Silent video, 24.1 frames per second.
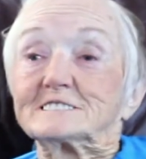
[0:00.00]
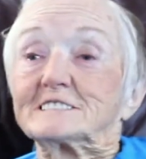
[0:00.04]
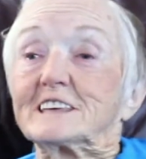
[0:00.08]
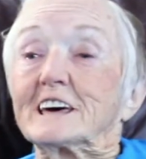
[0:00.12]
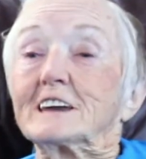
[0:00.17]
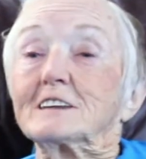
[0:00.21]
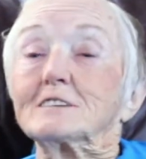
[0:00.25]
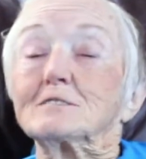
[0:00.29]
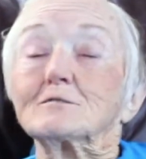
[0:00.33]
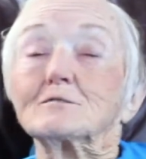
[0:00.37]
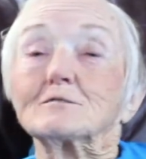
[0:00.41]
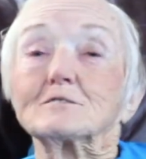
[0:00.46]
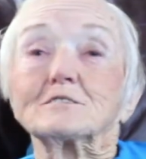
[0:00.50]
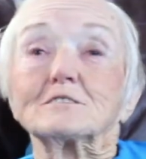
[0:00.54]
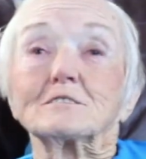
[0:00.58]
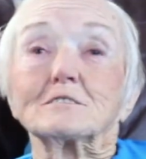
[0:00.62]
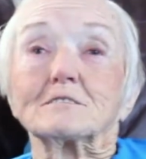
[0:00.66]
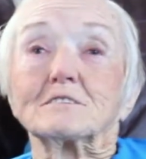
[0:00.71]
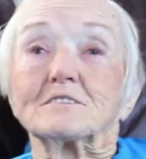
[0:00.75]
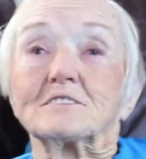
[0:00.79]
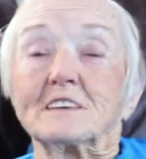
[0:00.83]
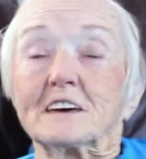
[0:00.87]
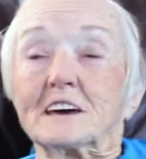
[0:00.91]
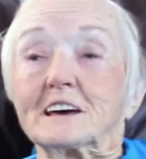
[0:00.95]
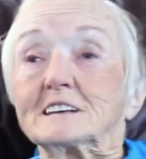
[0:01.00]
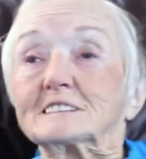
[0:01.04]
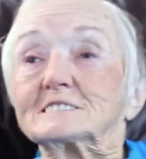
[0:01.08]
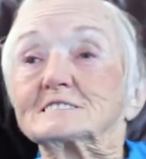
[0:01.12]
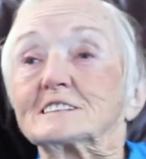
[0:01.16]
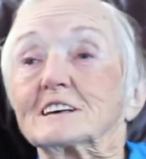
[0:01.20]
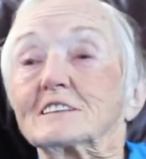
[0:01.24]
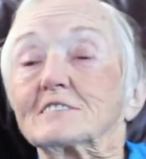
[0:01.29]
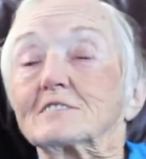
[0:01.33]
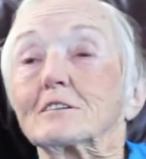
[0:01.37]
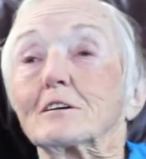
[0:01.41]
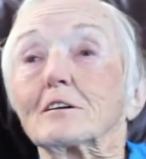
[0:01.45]
They do the things
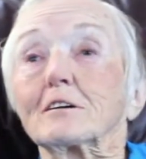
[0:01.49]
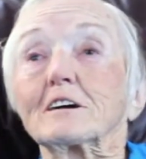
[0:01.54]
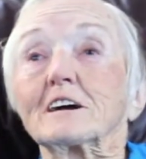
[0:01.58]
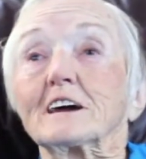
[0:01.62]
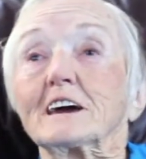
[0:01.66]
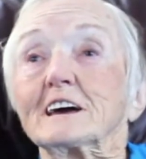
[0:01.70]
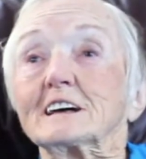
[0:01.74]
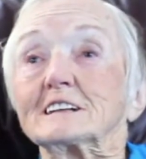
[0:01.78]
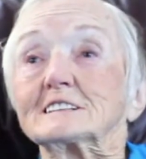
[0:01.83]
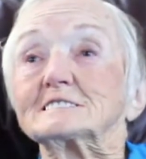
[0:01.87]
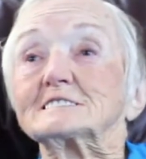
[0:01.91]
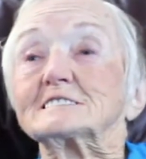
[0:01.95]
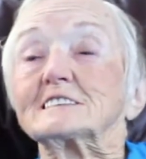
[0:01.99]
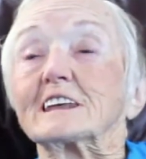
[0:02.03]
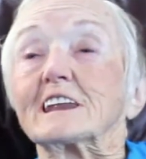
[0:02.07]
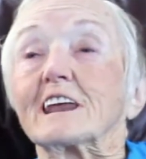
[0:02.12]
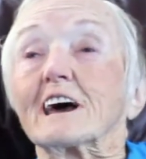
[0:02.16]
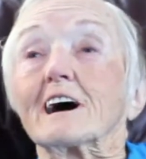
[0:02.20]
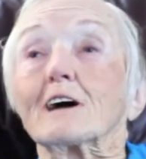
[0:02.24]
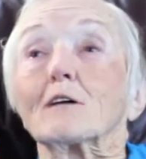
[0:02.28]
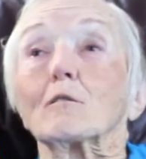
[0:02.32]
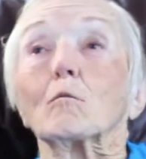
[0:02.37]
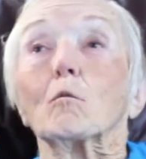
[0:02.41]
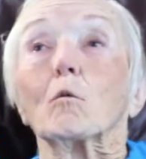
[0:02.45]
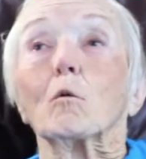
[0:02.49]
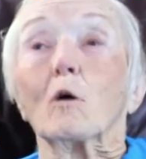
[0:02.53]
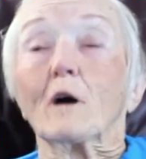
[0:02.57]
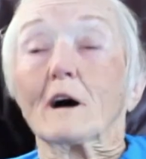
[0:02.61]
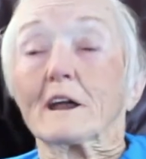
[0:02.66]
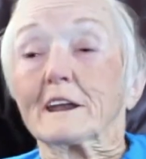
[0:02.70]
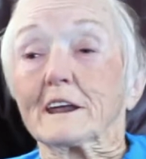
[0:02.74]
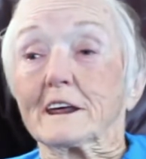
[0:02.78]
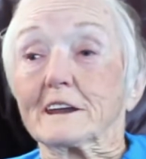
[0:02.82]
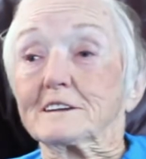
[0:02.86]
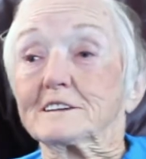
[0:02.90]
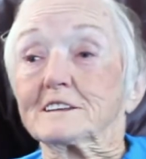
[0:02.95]
to their kids that I
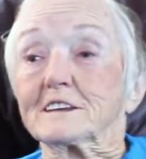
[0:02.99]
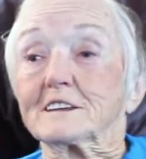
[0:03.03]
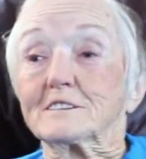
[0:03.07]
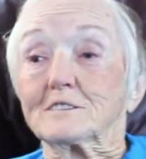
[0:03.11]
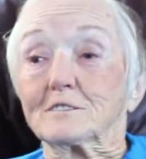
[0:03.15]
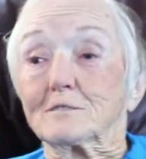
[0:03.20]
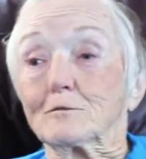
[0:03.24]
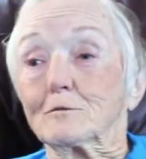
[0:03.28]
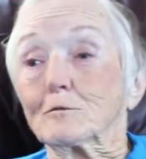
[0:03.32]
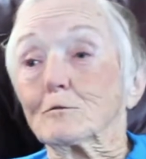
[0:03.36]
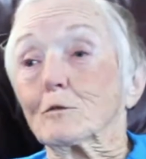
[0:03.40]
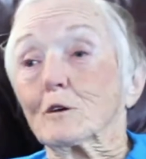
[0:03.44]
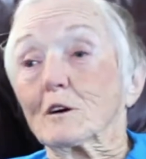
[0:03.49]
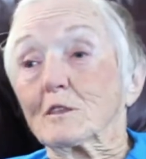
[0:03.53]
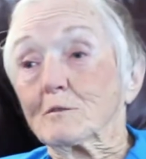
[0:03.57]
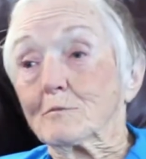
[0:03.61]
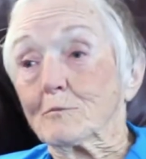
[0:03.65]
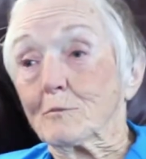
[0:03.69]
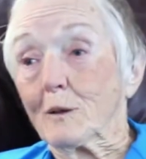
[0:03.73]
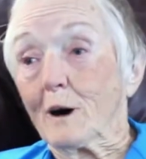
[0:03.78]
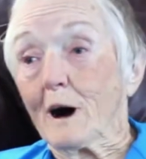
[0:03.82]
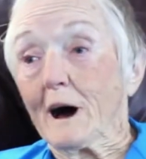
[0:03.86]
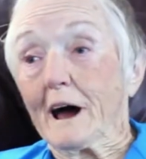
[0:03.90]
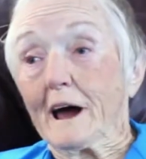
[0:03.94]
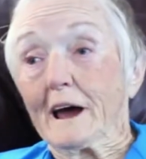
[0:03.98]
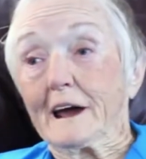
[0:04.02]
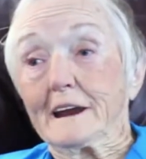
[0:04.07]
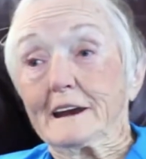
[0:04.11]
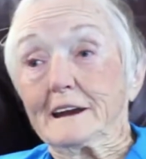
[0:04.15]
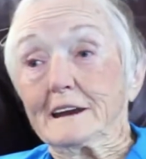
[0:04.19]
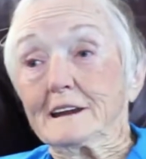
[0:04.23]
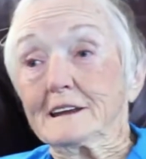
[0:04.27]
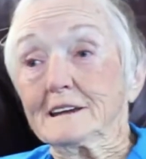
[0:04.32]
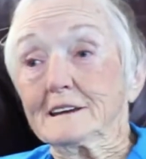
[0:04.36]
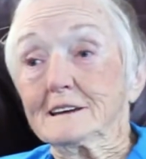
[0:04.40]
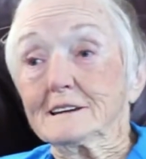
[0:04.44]
wanted to do with
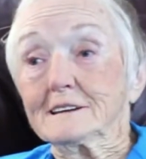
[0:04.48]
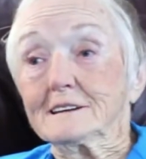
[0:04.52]
mine,